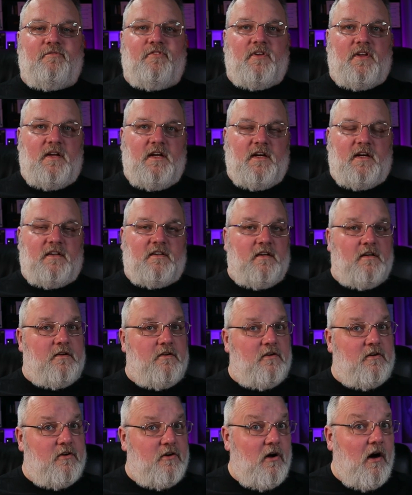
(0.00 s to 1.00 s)
for the nicotine
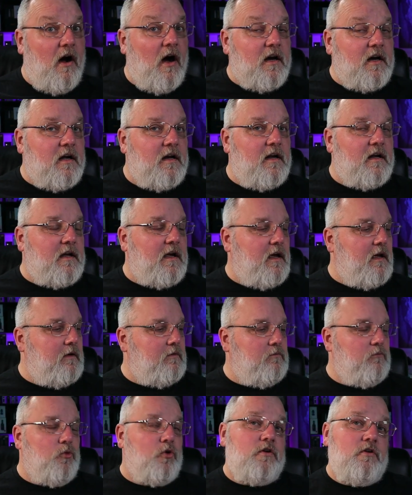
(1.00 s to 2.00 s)
you're not going to
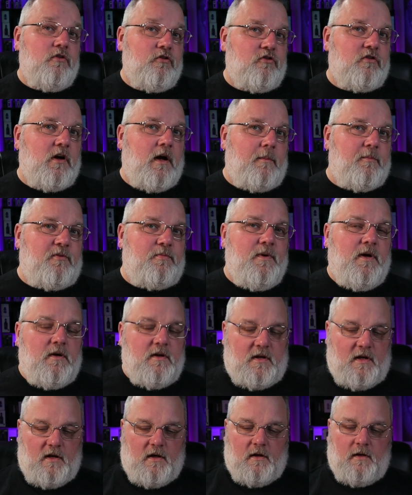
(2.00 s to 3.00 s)
get when you stop
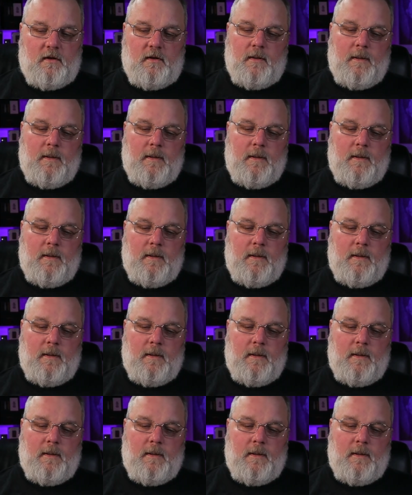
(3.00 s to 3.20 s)
smoking.